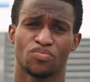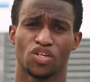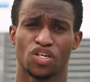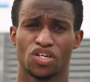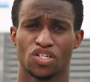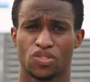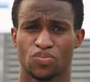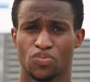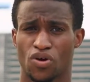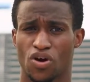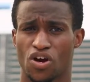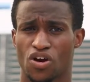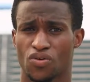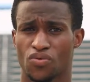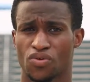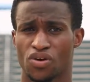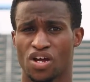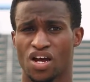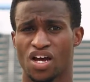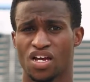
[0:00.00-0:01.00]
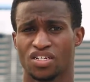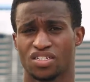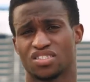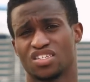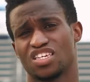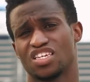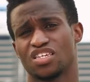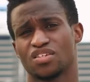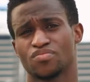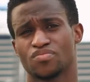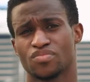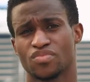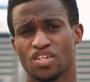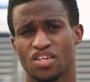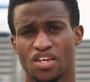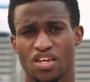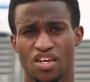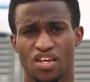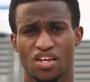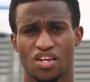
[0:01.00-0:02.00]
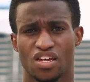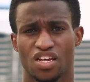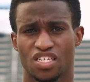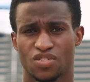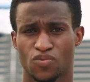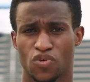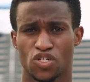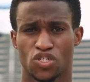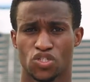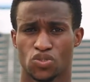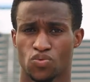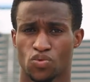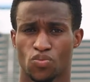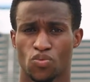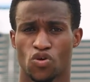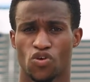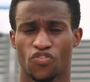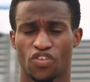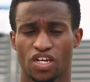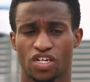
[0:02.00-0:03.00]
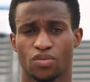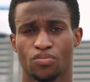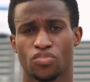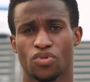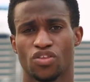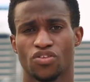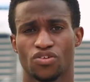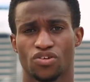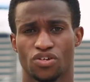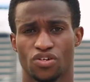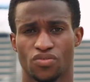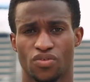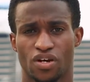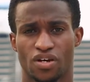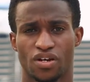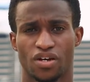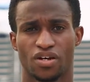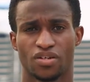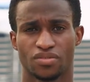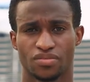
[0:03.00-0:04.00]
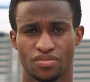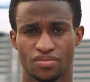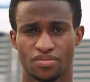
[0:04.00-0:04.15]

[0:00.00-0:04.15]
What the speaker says: the biggest part. We're not a team as much as we're more of like a brotherhood right now.